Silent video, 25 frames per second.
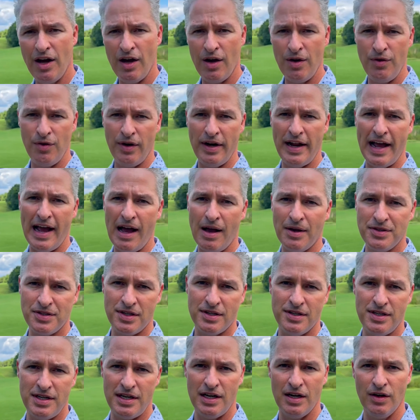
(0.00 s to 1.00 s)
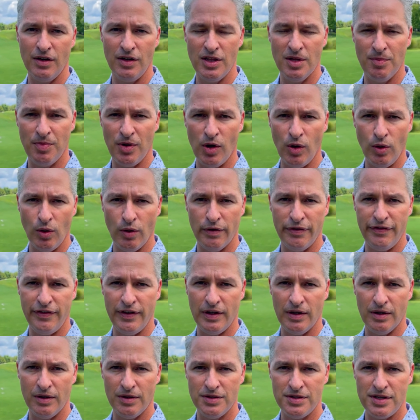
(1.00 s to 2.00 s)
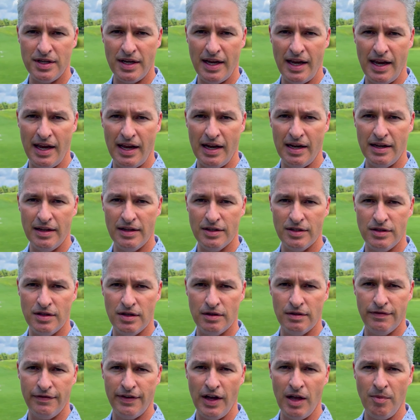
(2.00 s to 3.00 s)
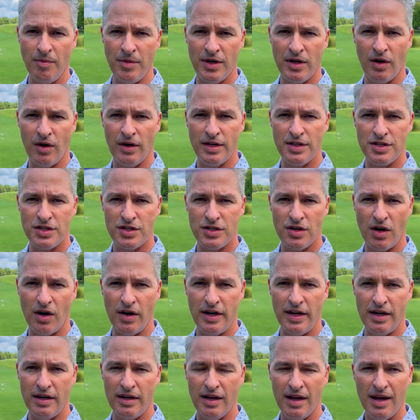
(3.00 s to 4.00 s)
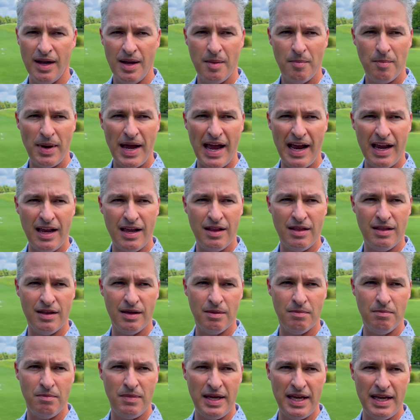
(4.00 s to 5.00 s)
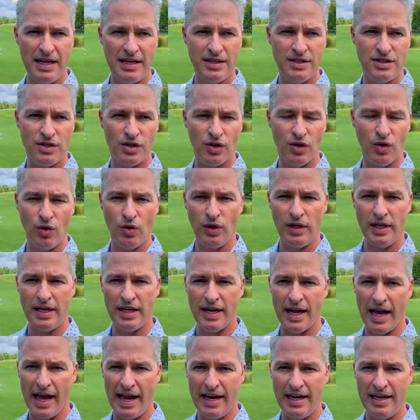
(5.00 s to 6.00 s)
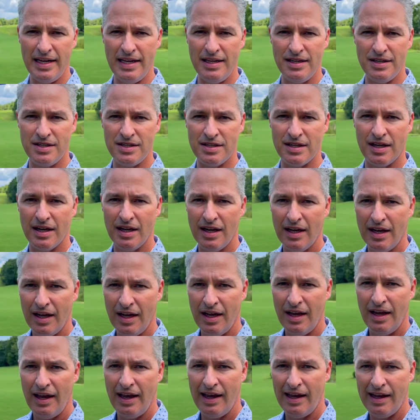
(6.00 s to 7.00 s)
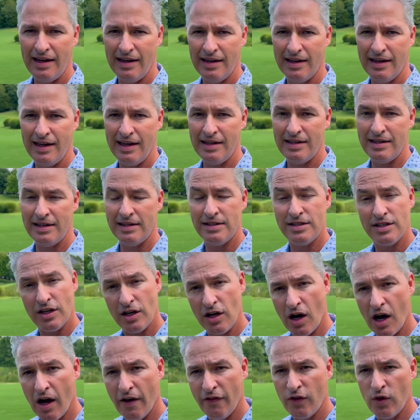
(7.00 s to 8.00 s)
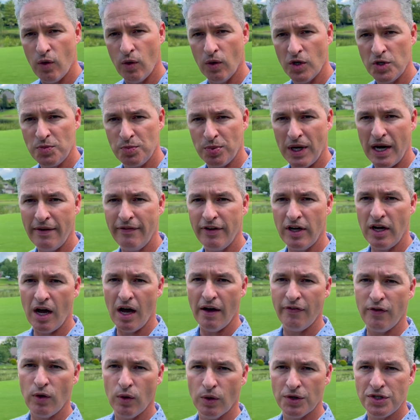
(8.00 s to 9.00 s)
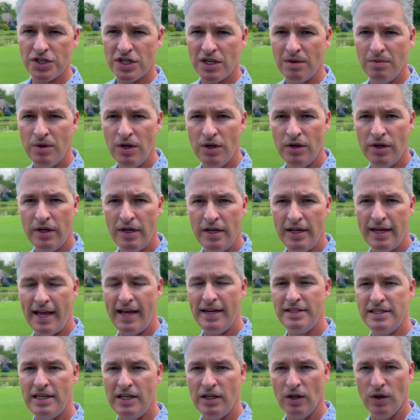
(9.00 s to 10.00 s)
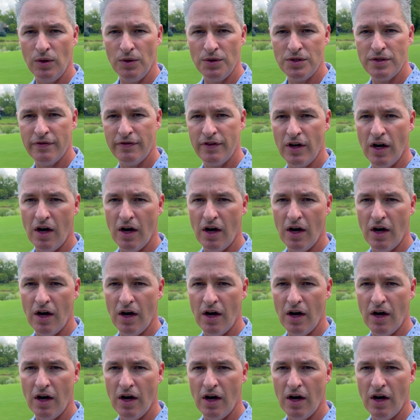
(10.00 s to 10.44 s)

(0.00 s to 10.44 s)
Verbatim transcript: hundred houses here in the Polo Fields, and the, the development on it started back in the mid to early nineties. And uh, it, it is a golf course, private golf course community, eighteen holes of